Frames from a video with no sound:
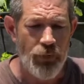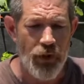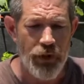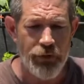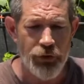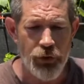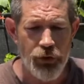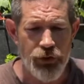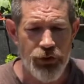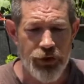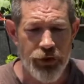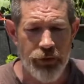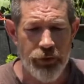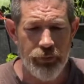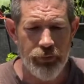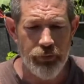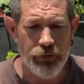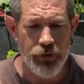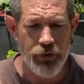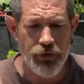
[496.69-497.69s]
use the
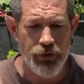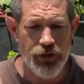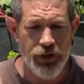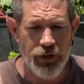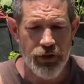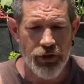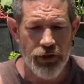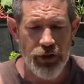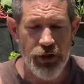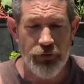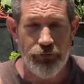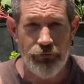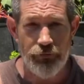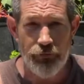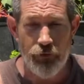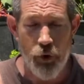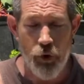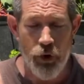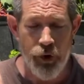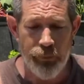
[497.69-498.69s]
leaf
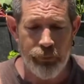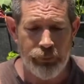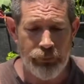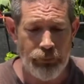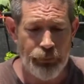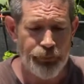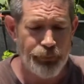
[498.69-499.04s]
form.